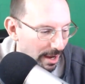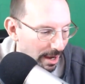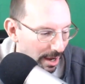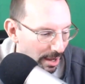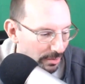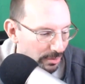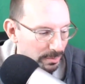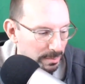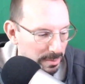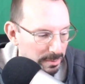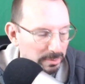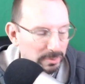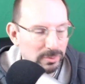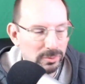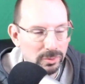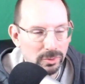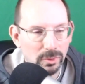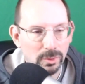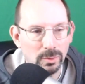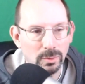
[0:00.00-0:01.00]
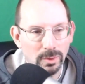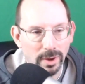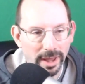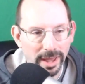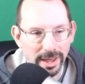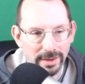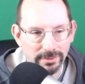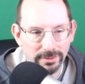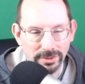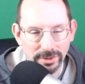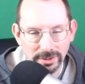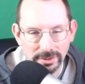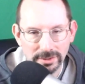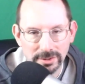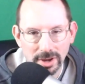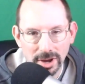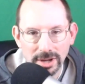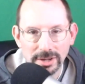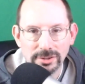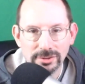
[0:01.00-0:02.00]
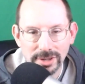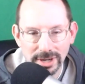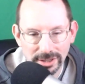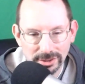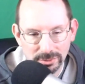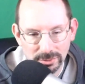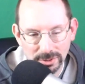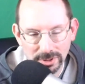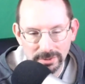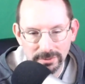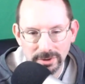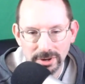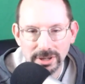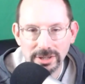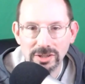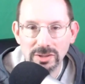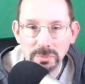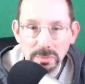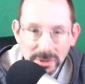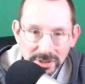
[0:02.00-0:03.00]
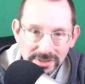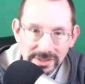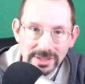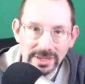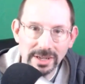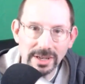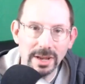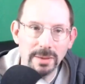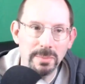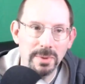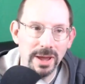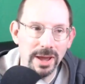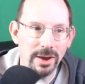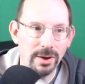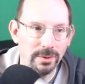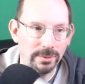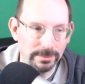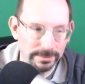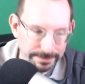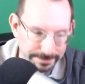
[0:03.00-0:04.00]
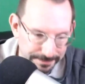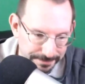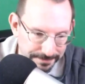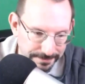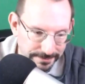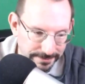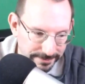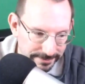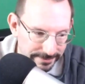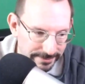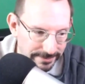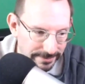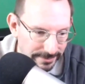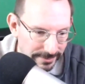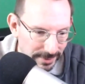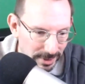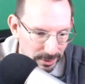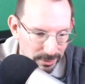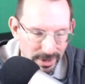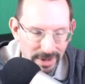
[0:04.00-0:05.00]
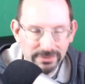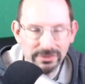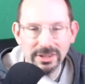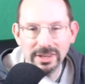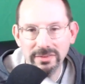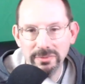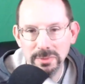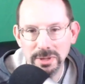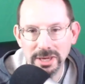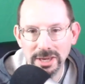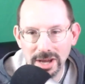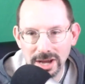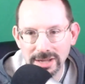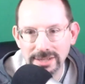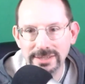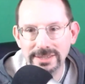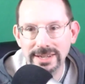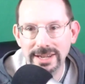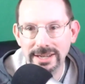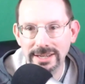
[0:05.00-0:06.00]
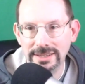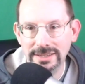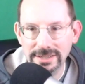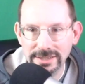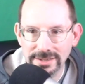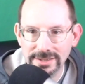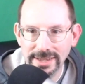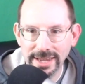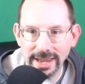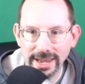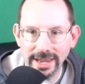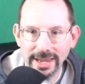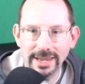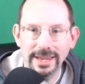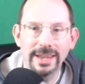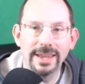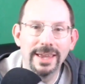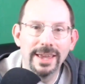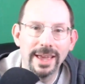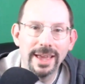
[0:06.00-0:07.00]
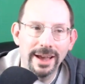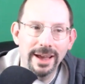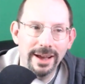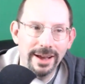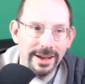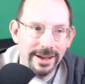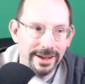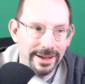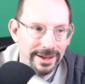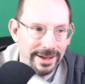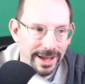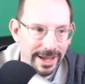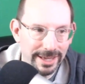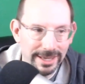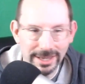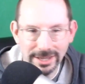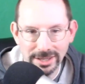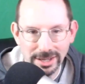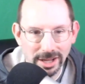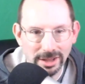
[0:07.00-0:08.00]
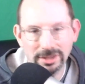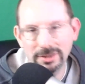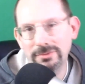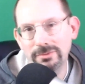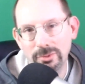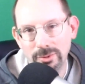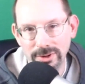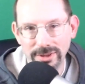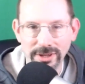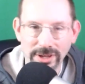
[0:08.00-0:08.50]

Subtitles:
other people do have these contracts where they're very explicit about, you have to give me content at this day. I can null and void the